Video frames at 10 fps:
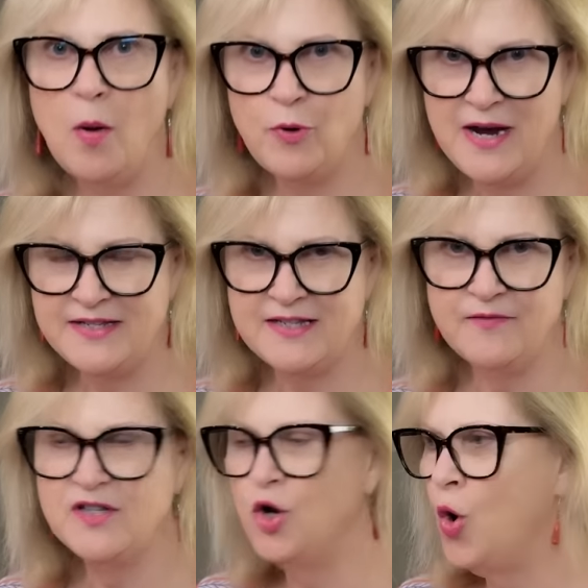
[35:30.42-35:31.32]
No
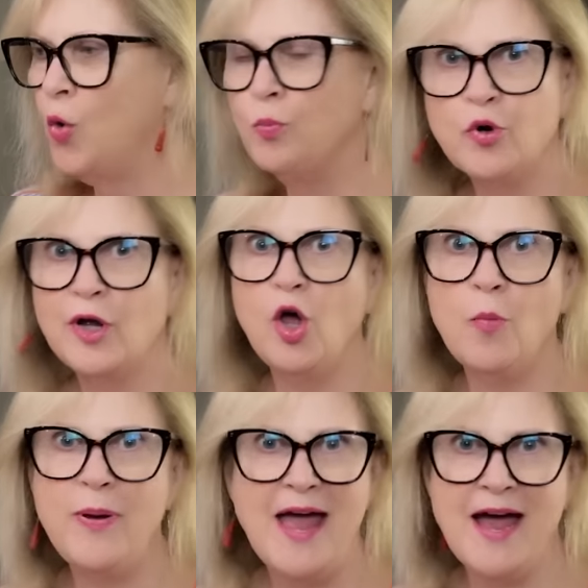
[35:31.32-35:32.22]
abrasives, no
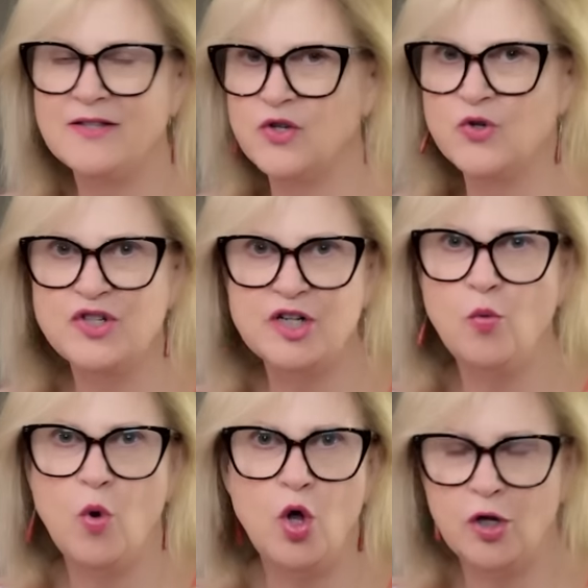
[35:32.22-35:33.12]
Brillo pads or
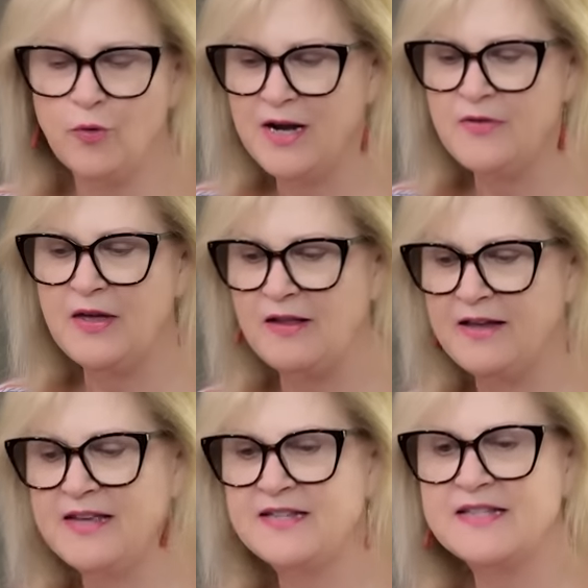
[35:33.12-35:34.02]
steel wool or anything
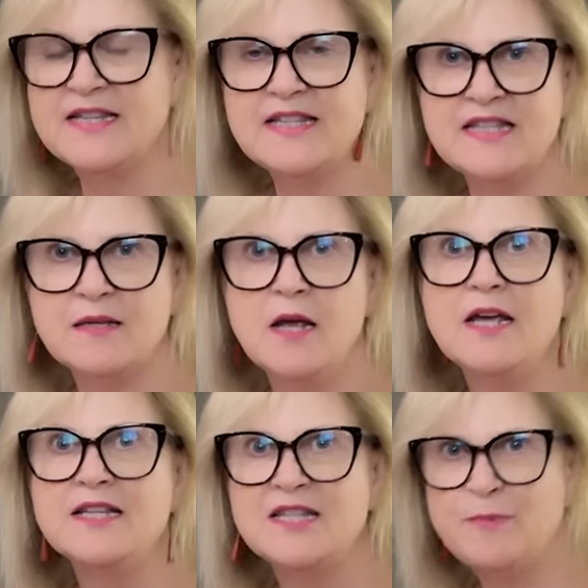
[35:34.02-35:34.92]
like this. This is
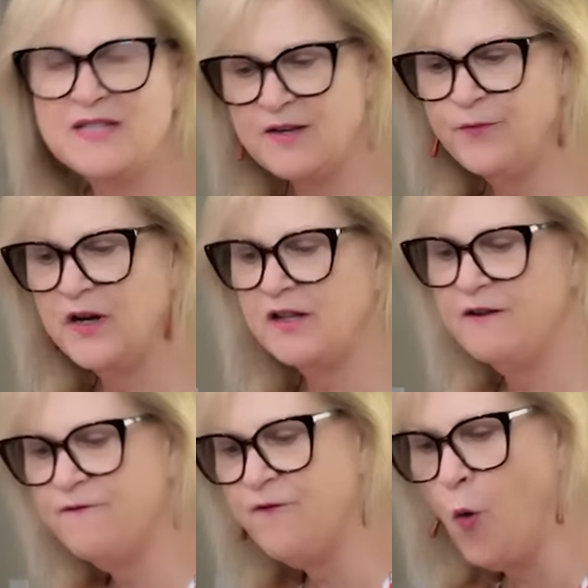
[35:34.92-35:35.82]

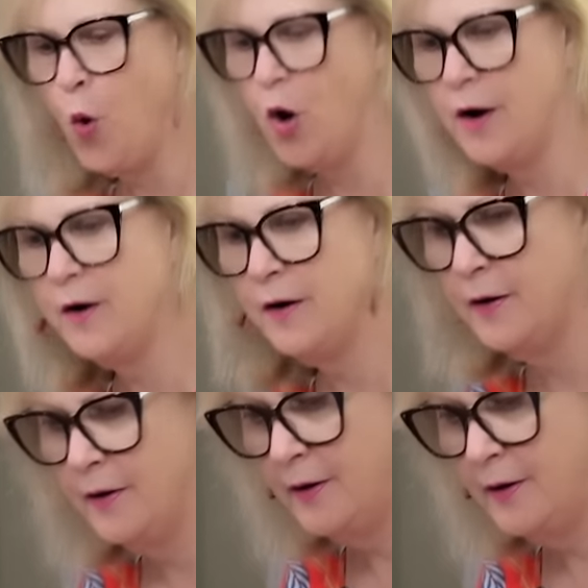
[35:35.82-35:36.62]
specifically for